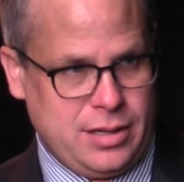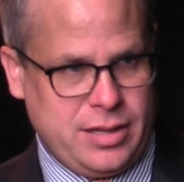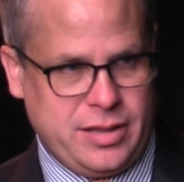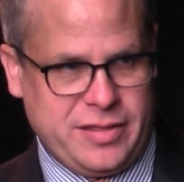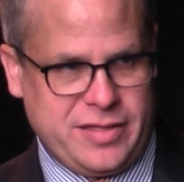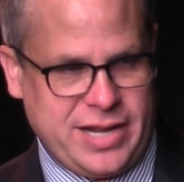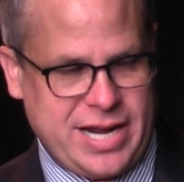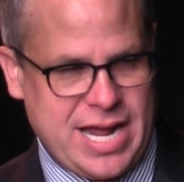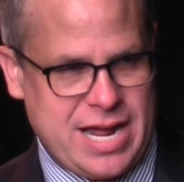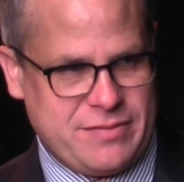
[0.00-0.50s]

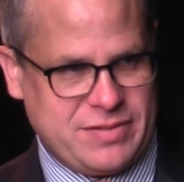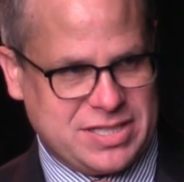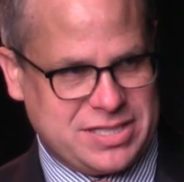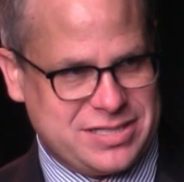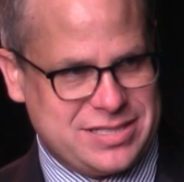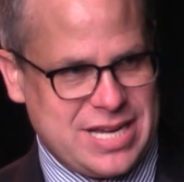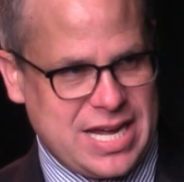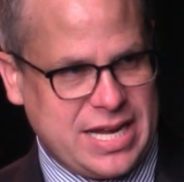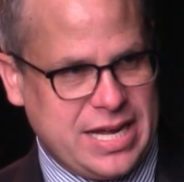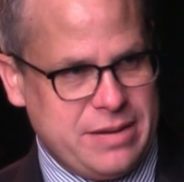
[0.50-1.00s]
that have a
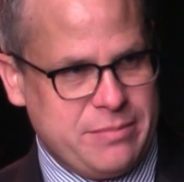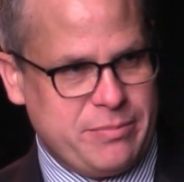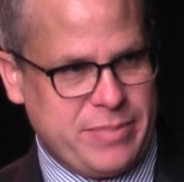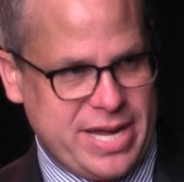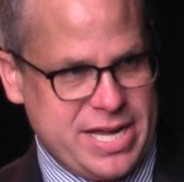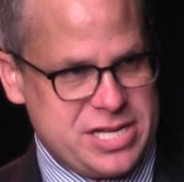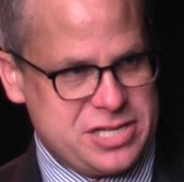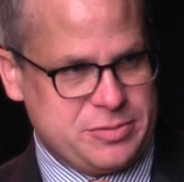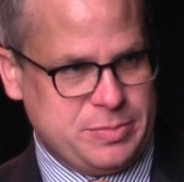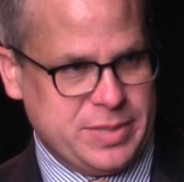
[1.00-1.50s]
second
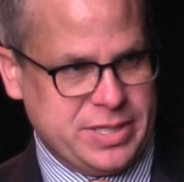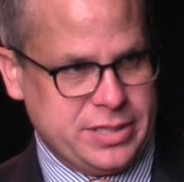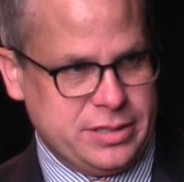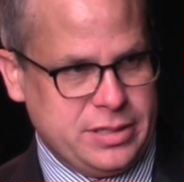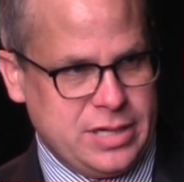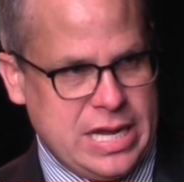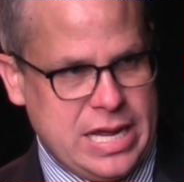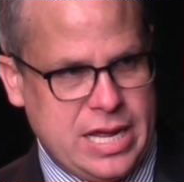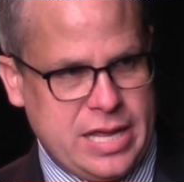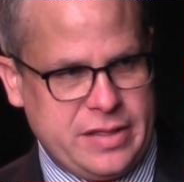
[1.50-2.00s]
baseman
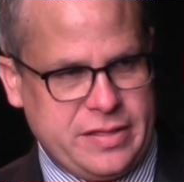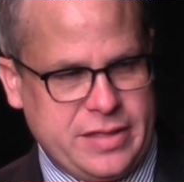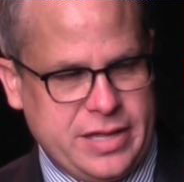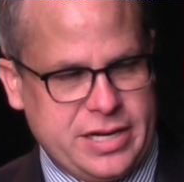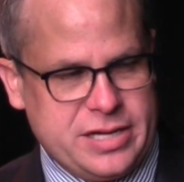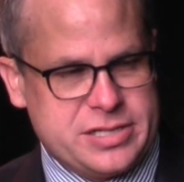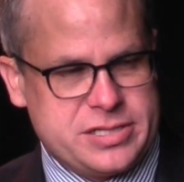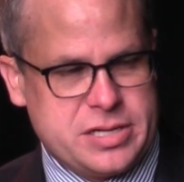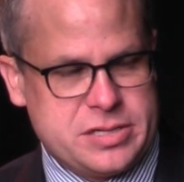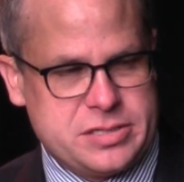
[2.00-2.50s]
that
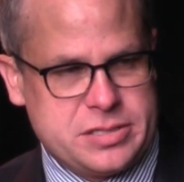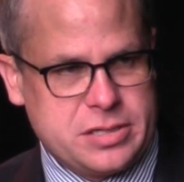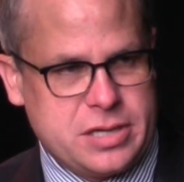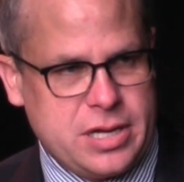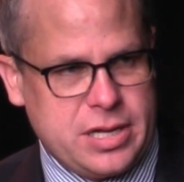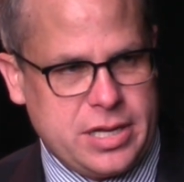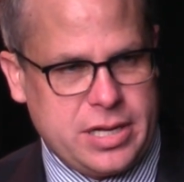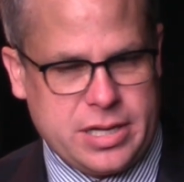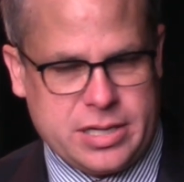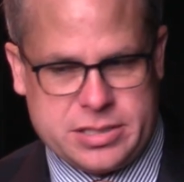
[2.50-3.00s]
is
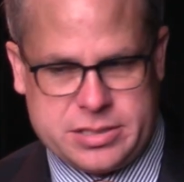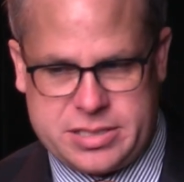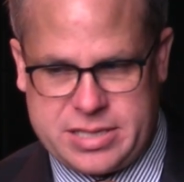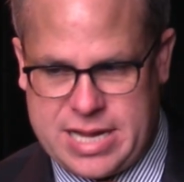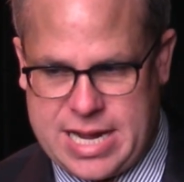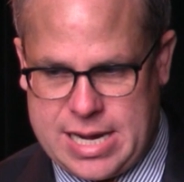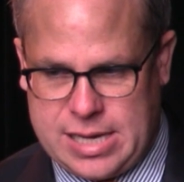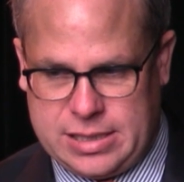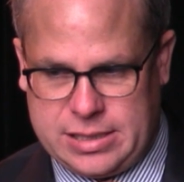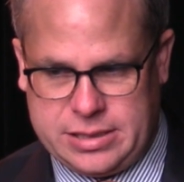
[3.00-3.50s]
as
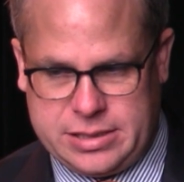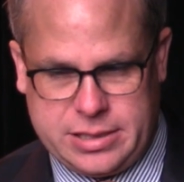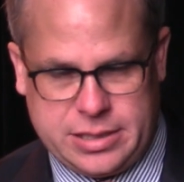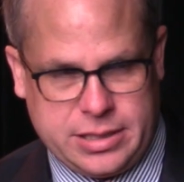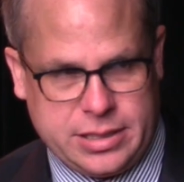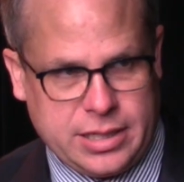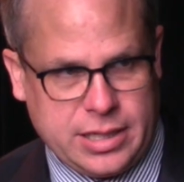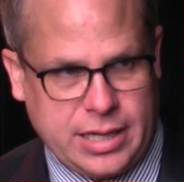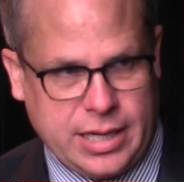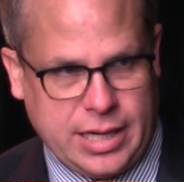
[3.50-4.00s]

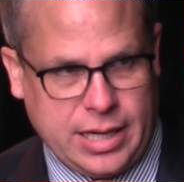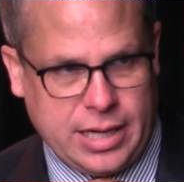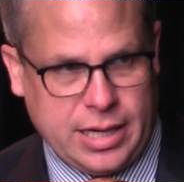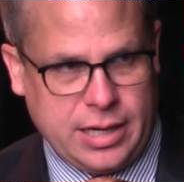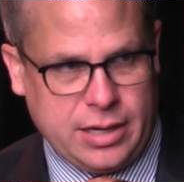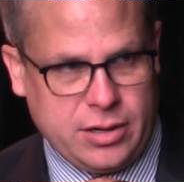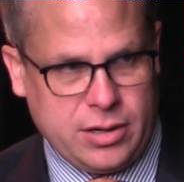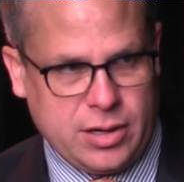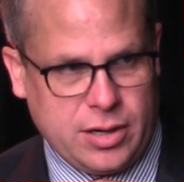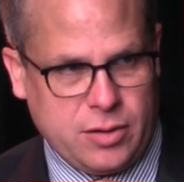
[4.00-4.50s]
talented
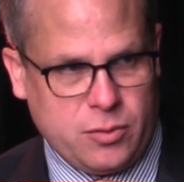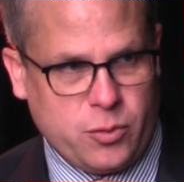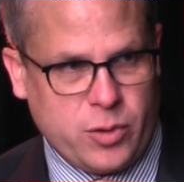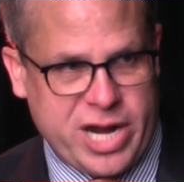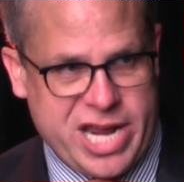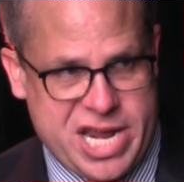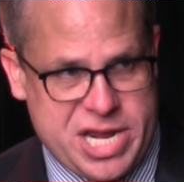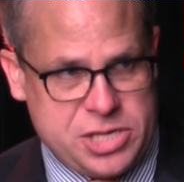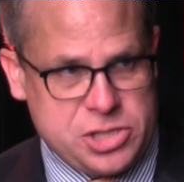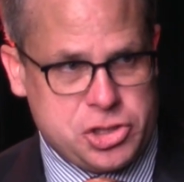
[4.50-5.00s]
and
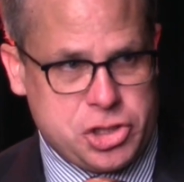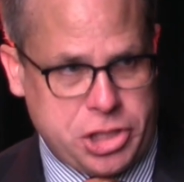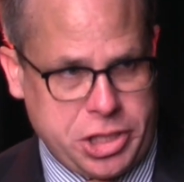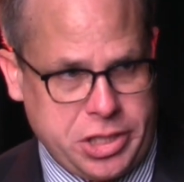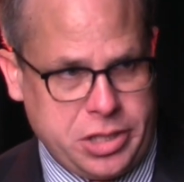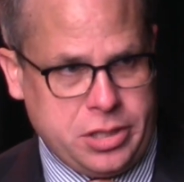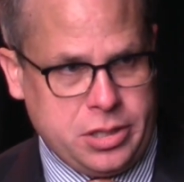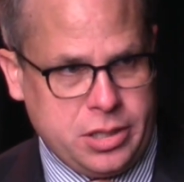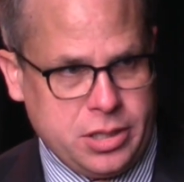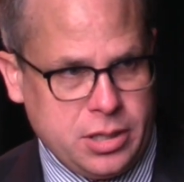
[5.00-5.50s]
rangy
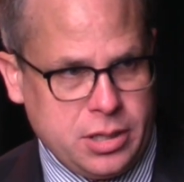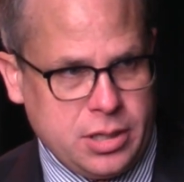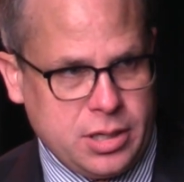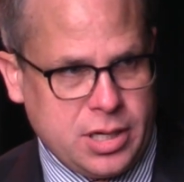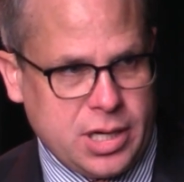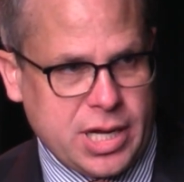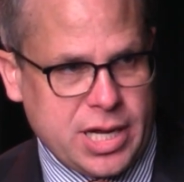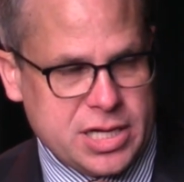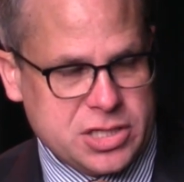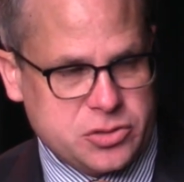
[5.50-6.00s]

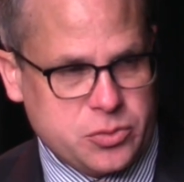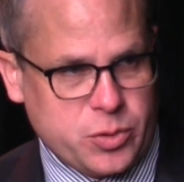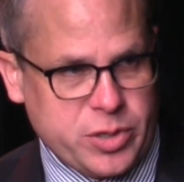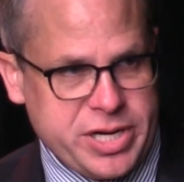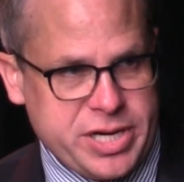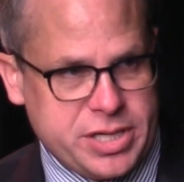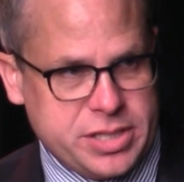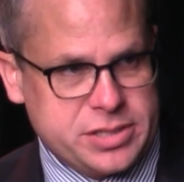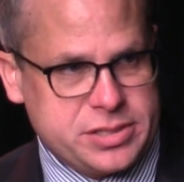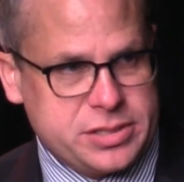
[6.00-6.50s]
as
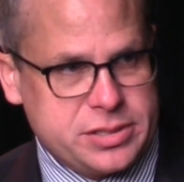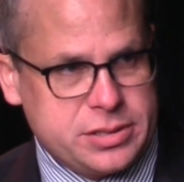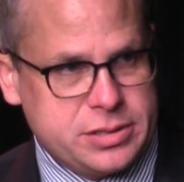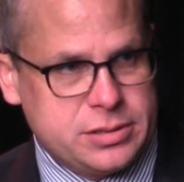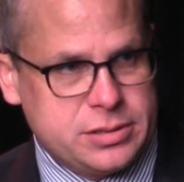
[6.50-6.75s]
Reese.